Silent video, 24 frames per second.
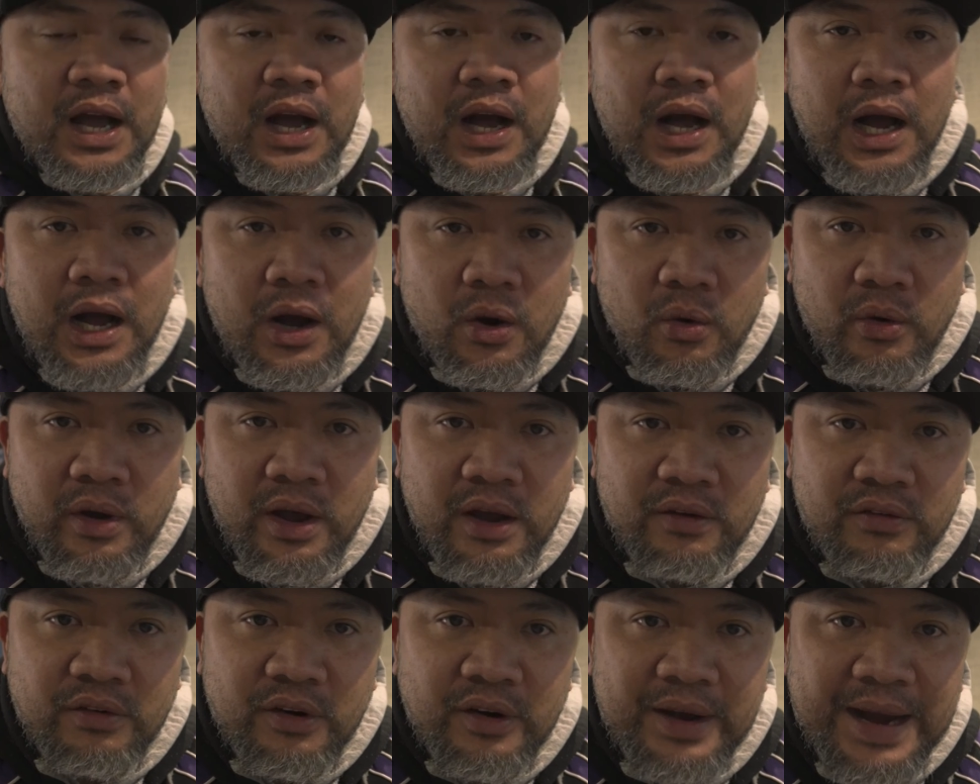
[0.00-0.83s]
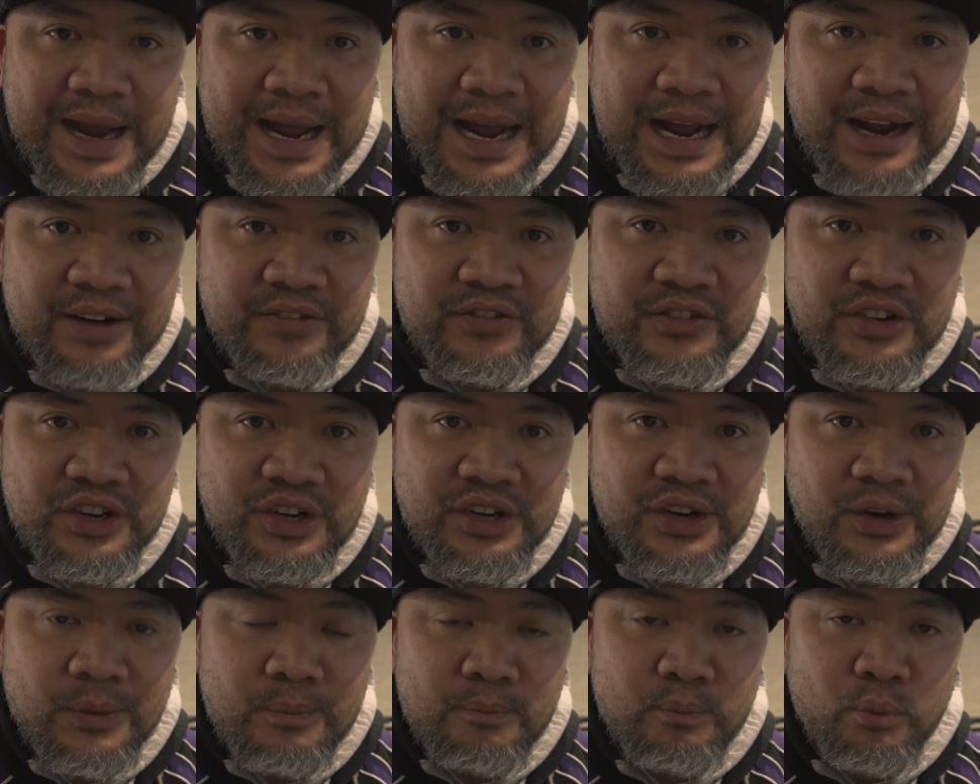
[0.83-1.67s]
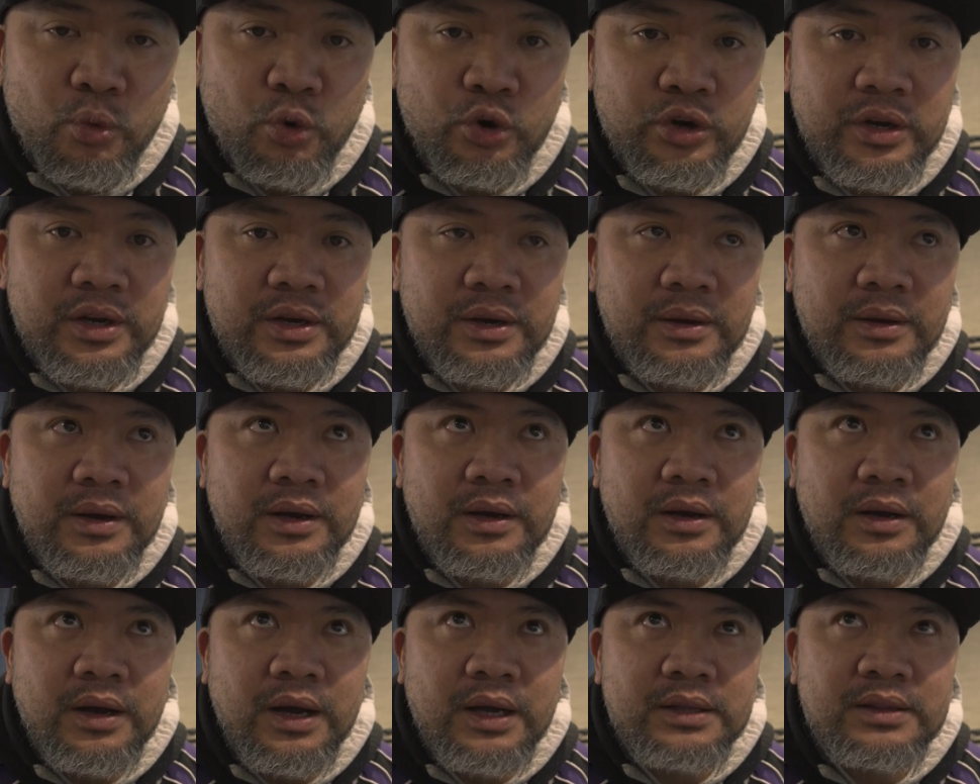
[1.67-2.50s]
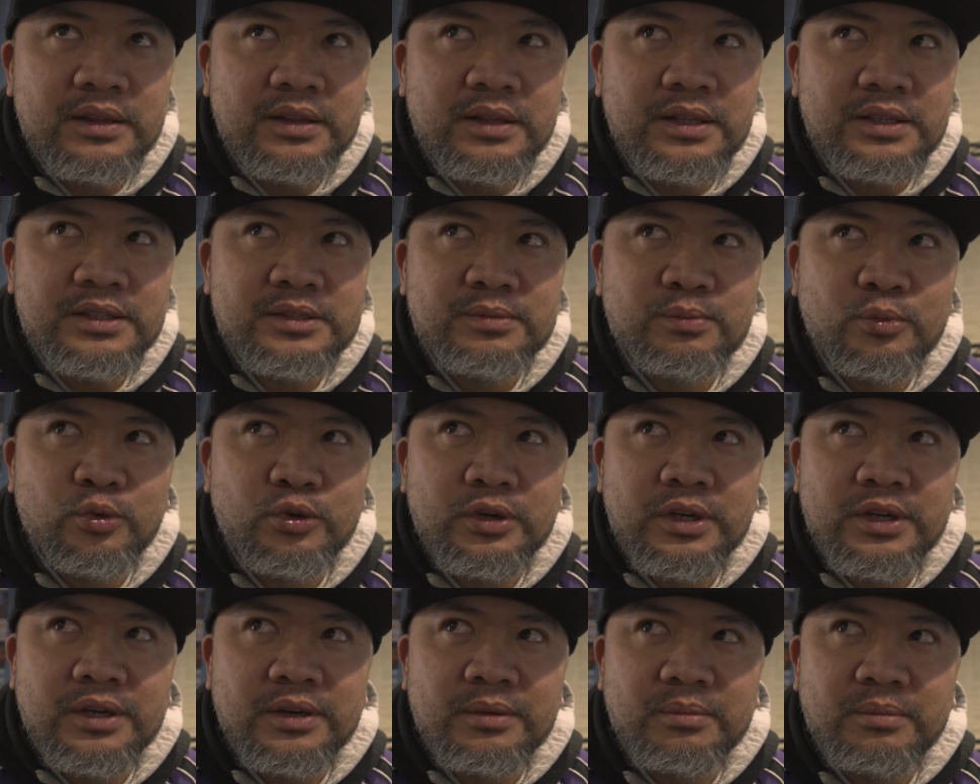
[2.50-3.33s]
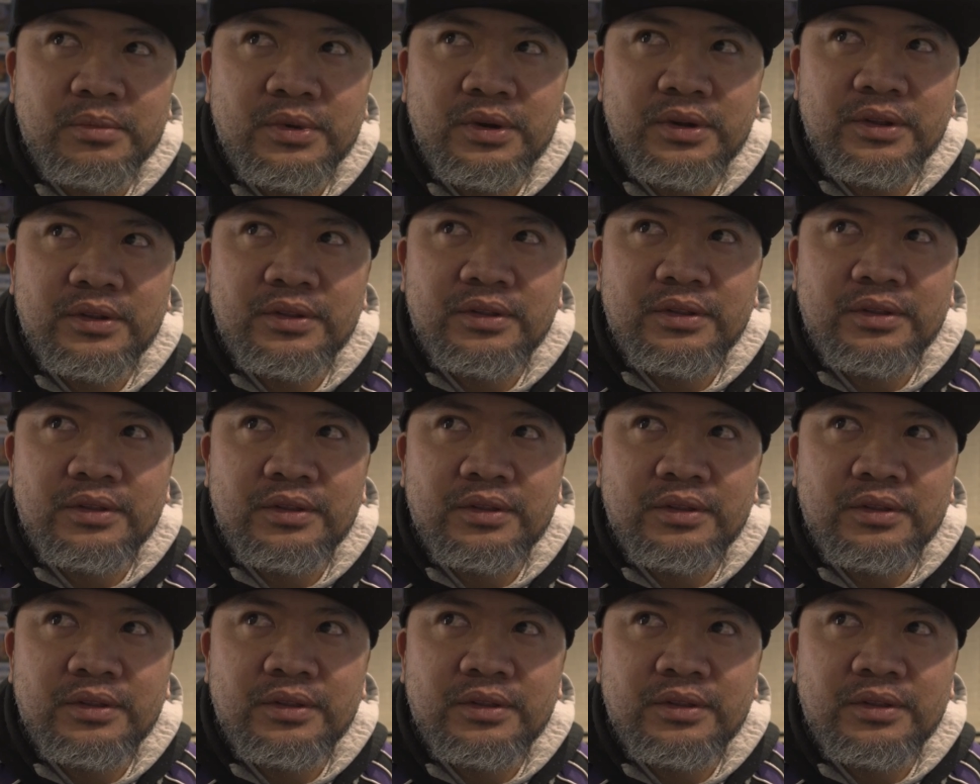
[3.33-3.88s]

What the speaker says: However, after at least more than a month,